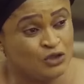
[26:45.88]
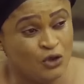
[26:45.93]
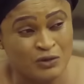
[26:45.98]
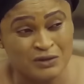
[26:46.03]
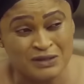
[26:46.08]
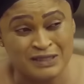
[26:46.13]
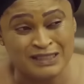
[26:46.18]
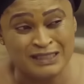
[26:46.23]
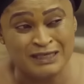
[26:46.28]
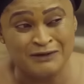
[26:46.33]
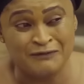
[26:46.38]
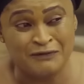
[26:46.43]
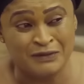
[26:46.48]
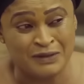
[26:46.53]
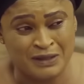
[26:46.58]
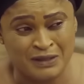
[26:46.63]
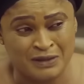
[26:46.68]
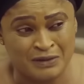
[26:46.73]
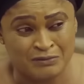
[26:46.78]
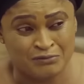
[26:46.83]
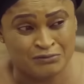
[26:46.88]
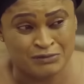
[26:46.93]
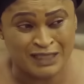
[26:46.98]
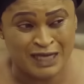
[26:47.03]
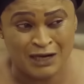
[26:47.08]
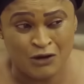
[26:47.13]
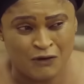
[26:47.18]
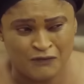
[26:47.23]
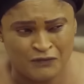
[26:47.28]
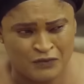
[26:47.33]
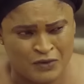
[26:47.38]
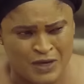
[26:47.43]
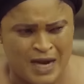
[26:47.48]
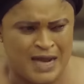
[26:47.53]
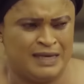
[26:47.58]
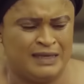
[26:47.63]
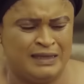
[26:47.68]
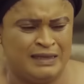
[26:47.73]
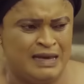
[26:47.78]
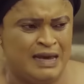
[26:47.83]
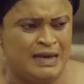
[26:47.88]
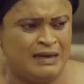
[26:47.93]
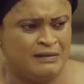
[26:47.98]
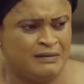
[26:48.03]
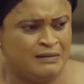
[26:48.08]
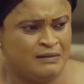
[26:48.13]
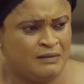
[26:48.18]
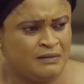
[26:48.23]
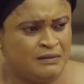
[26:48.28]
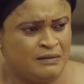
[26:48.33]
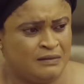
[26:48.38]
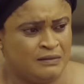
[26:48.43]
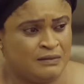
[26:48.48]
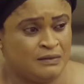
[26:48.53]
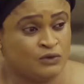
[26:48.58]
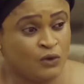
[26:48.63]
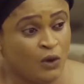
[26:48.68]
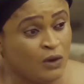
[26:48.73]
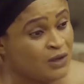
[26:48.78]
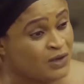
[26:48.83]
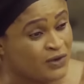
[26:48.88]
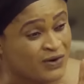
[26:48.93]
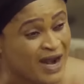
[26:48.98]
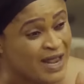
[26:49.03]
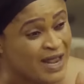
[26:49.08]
Don't even think of crying here. Don't